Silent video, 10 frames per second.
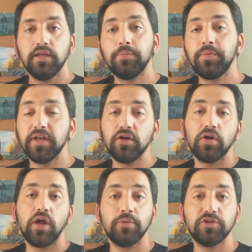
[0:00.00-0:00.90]
Depending
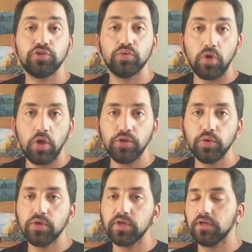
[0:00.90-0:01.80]
on how much you roll,
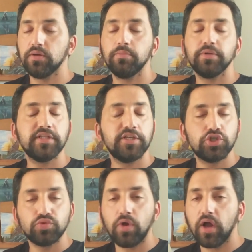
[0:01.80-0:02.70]
you can completely
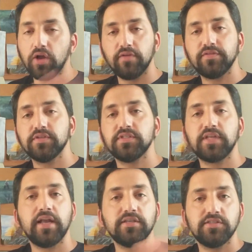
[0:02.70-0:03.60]
shrug off the
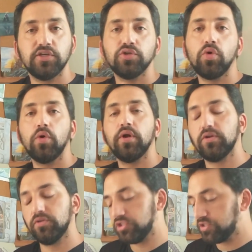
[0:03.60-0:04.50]
status, ignore
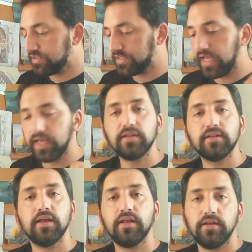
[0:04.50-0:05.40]
it, or just take
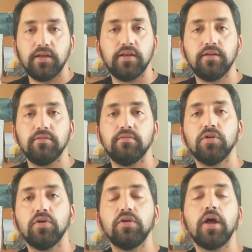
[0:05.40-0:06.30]
it and
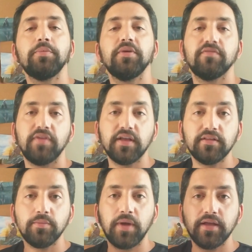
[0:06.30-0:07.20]
not be
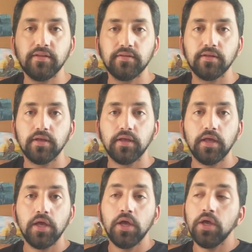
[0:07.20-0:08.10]
affected by it.
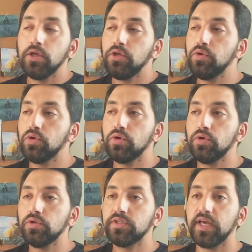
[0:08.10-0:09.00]
You
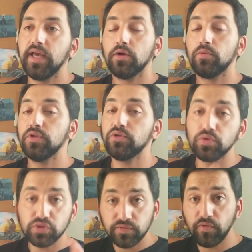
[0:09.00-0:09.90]
could take a
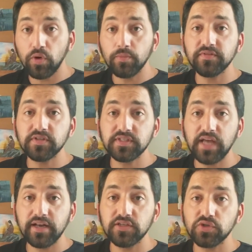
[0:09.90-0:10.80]
reduced form of the
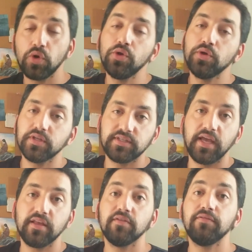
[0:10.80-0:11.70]
status, or you could
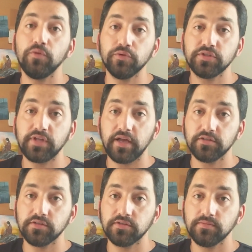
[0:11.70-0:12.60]
take the full
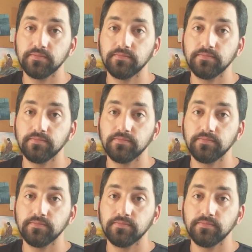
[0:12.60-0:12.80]
status.